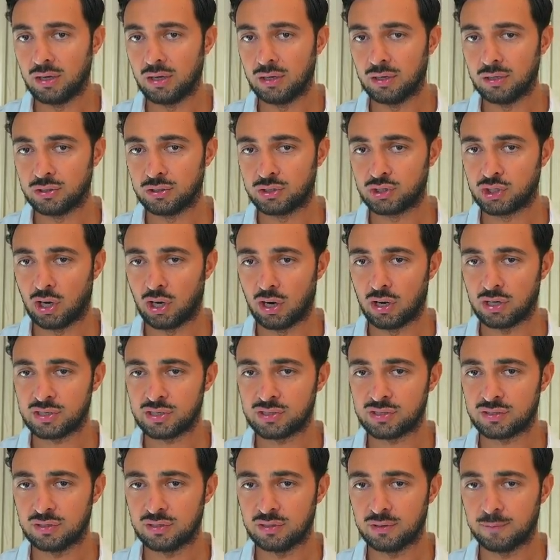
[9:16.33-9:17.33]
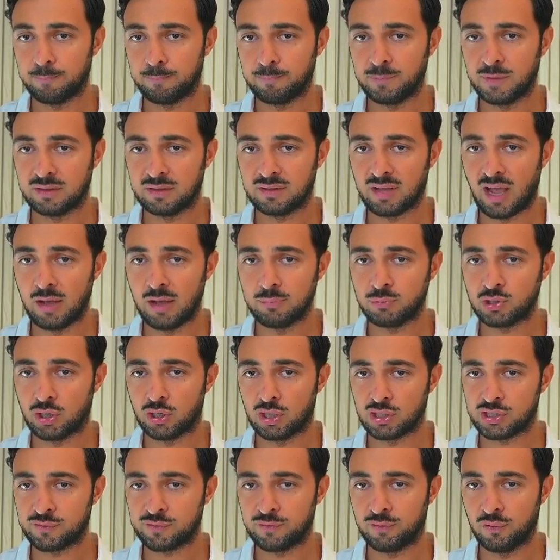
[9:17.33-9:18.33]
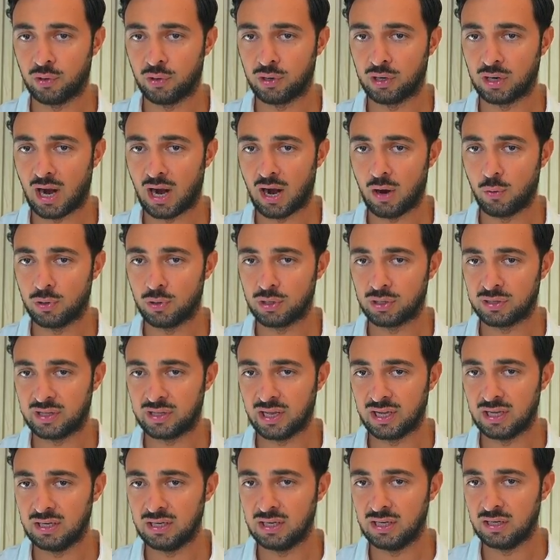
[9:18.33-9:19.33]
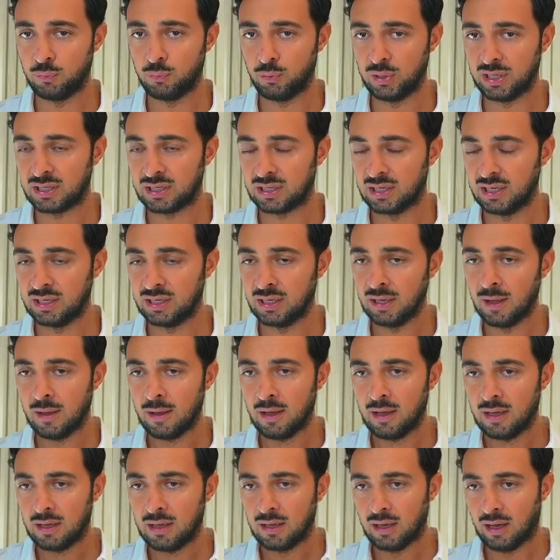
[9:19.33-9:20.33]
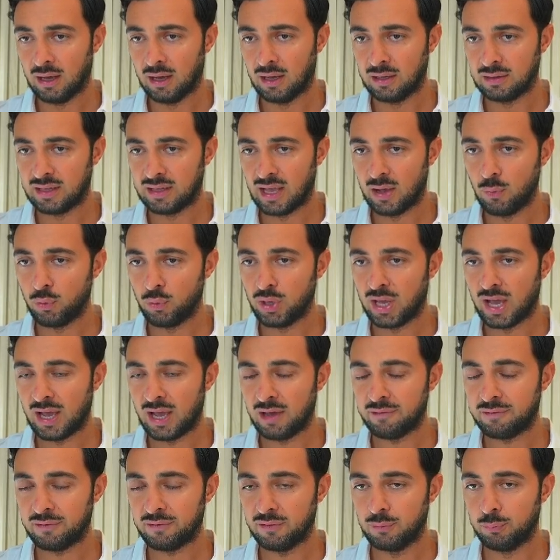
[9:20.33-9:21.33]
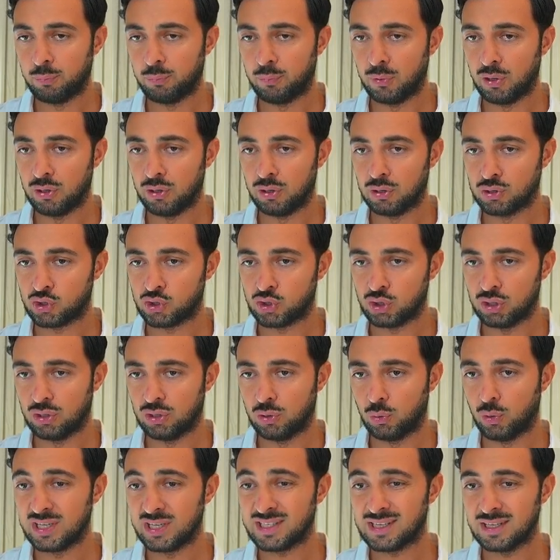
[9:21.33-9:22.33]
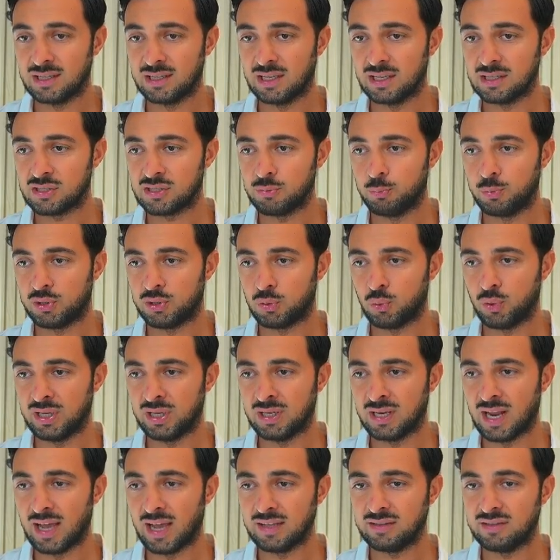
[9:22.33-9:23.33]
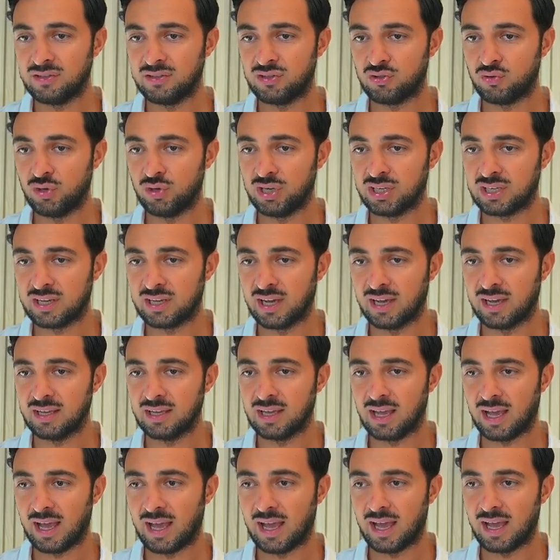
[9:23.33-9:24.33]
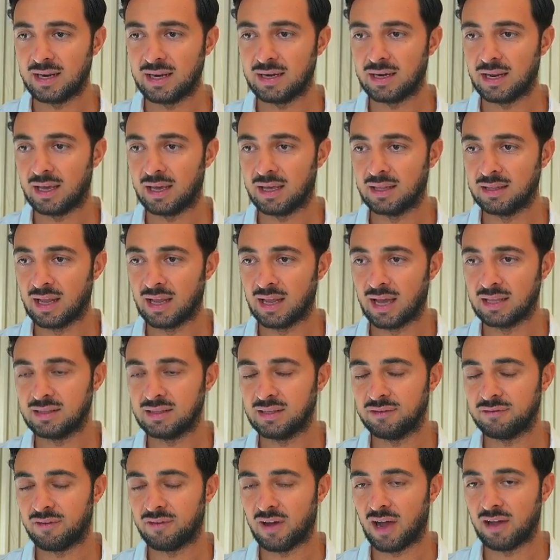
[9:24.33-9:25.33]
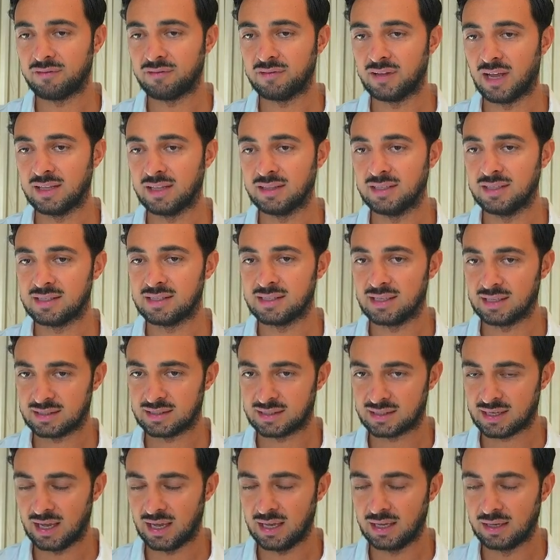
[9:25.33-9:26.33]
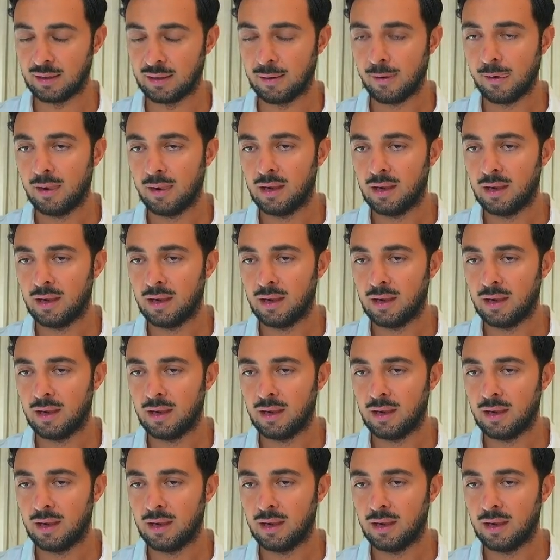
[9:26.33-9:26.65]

charts, the time charts for our daily, weekly, then we have a resistance between 93k and 95, 96k.